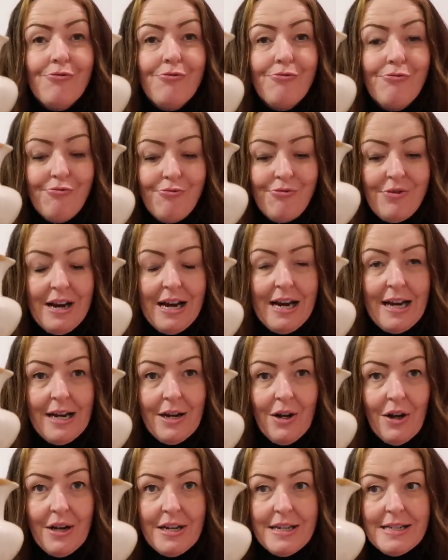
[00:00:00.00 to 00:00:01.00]
Really
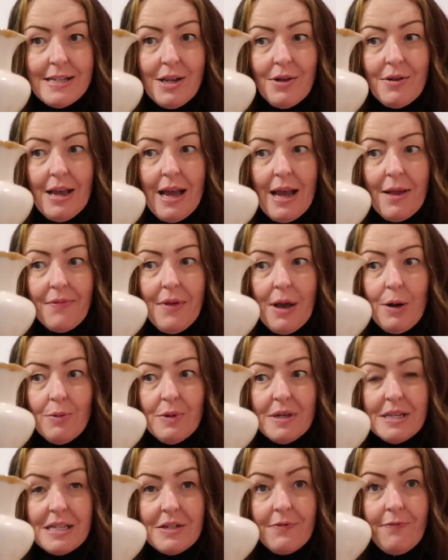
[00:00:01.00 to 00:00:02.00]
nice. So yeah, that
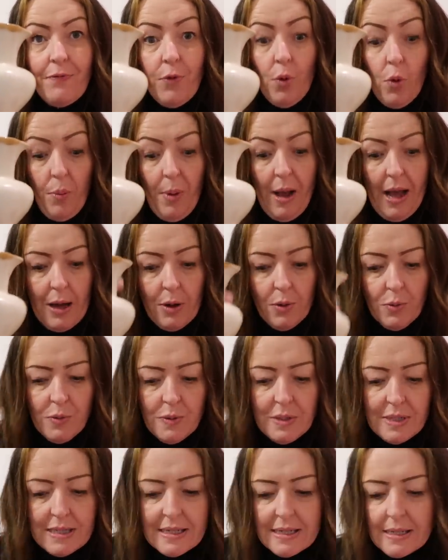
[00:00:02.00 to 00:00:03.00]
was
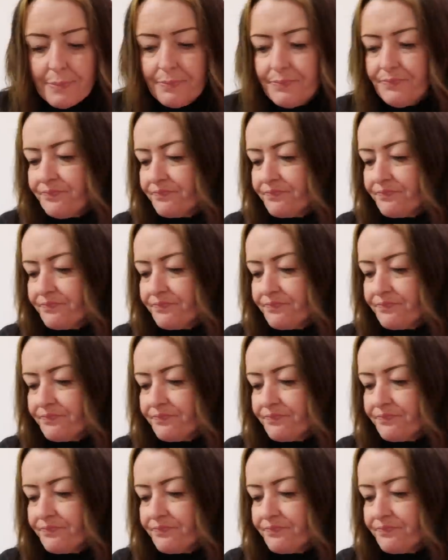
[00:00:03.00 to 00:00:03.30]
£4.